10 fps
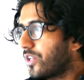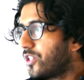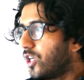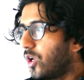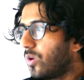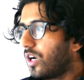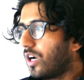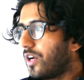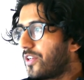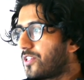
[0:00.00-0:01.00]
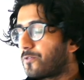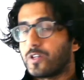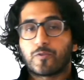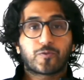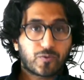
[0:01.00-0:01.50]
you know,
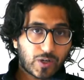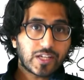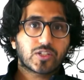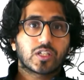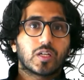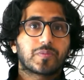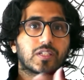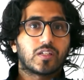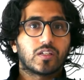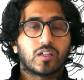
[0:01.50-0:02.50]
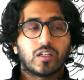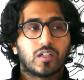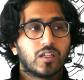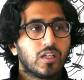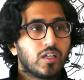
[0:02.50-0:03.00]
different friendships and
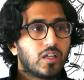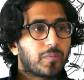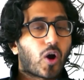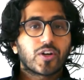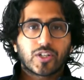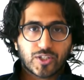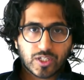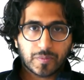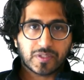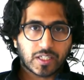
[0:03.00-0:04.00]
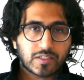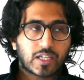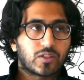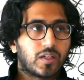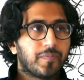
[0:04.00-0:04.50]
partnerships,
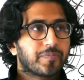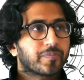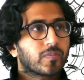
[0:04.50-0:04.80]
etc.